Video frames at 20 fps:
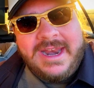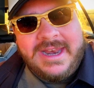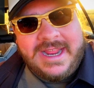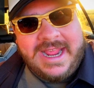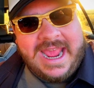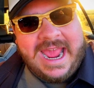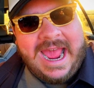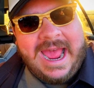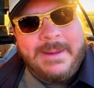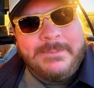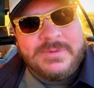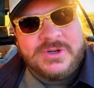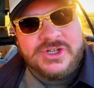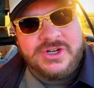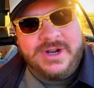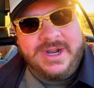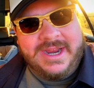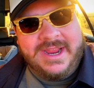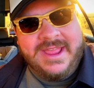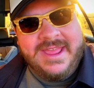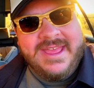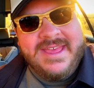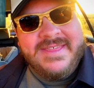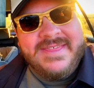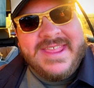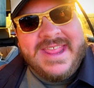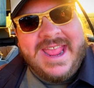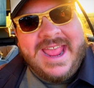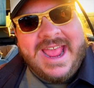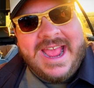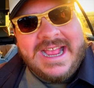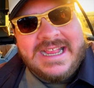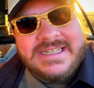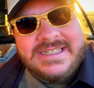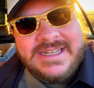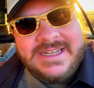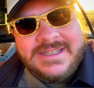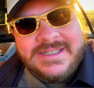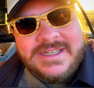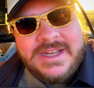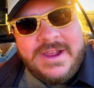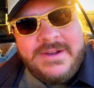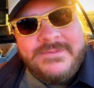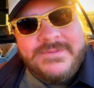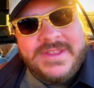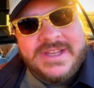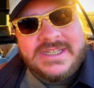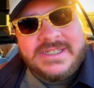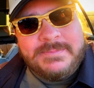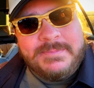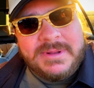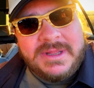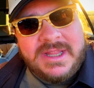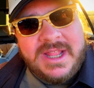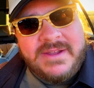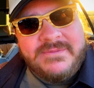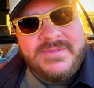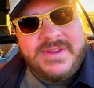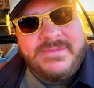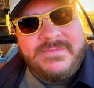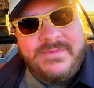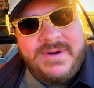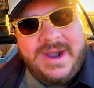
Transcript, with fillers: and capturing the essence of this beloved